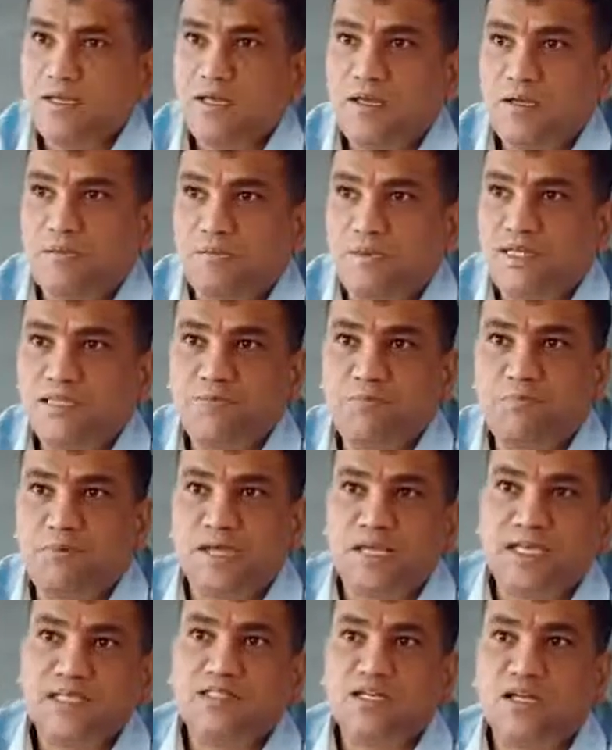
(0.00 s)
Means
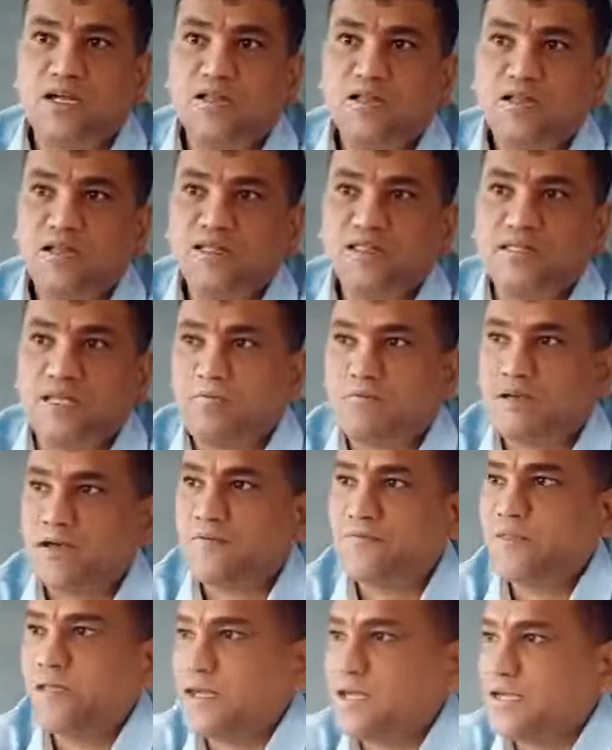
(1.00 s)
based on the some
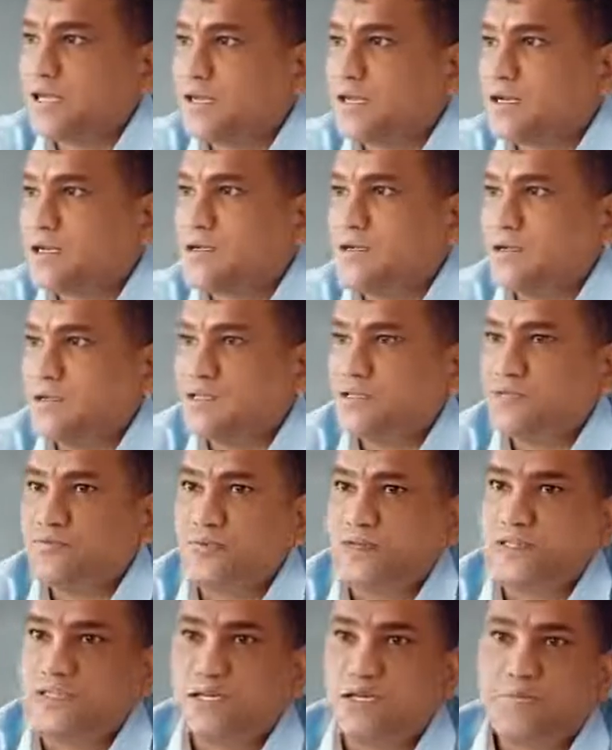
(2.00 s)
of the characters
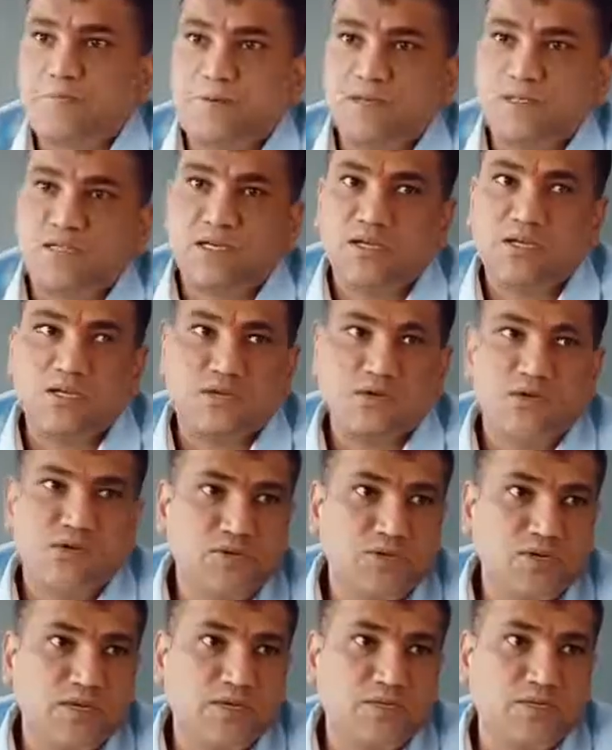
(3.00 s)
which are present in
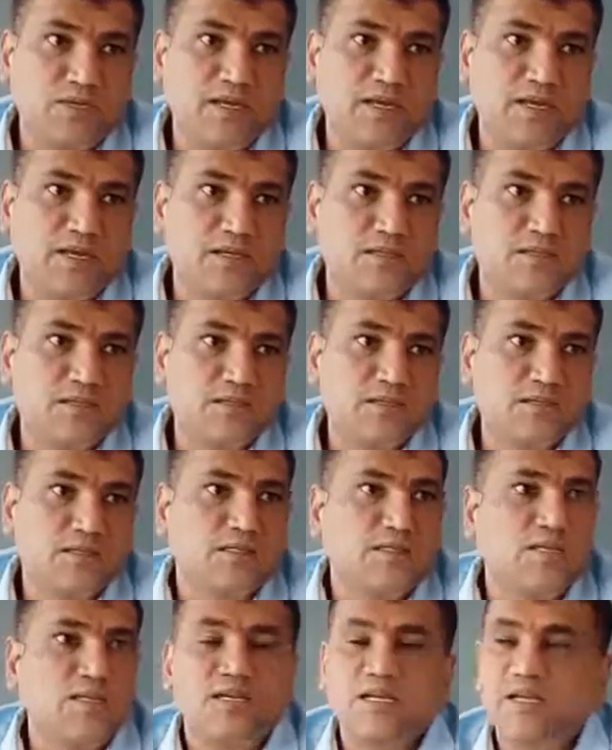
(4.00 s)
your parents
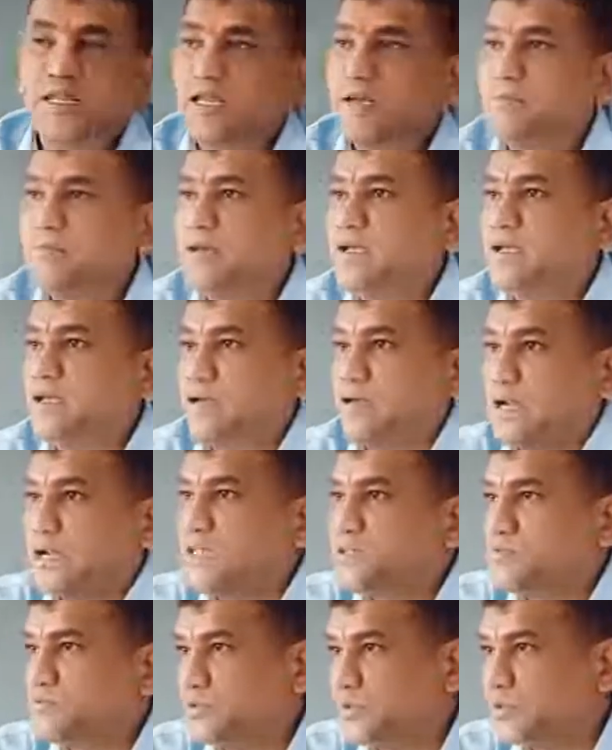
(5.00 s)
that can be
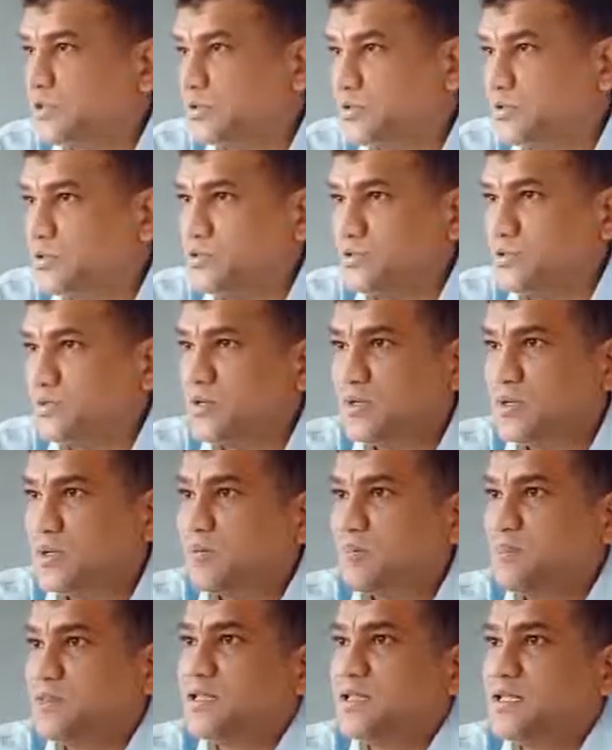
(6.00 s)
transferred to you,
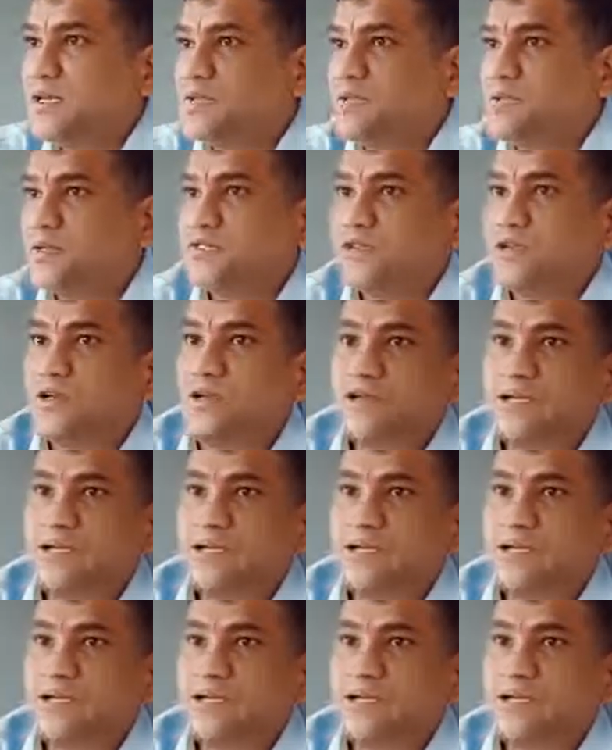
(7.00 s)
but that was not